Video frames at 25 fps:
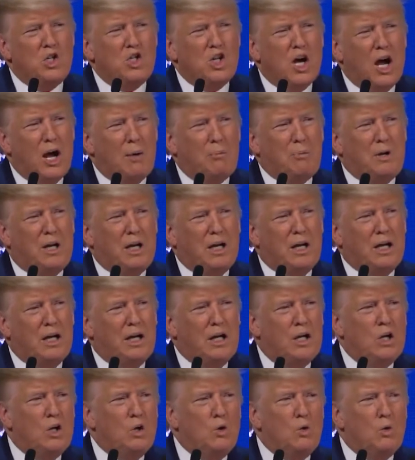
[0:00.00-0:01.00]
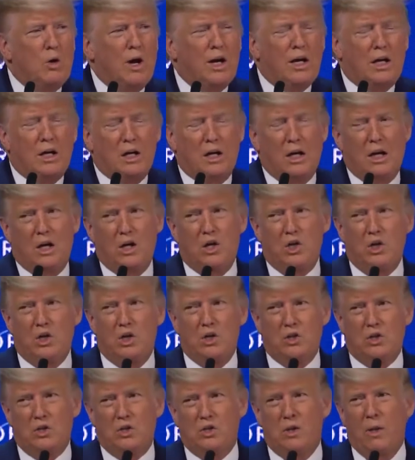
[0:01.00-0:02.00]
job-killing
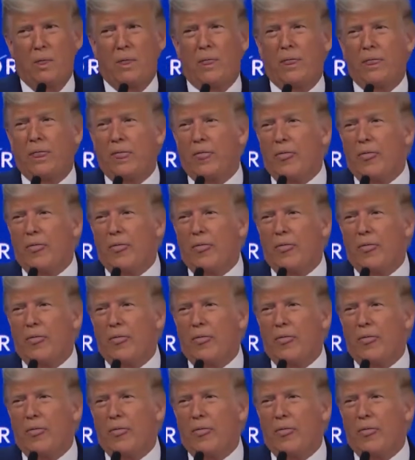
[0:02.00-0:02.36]
regulations.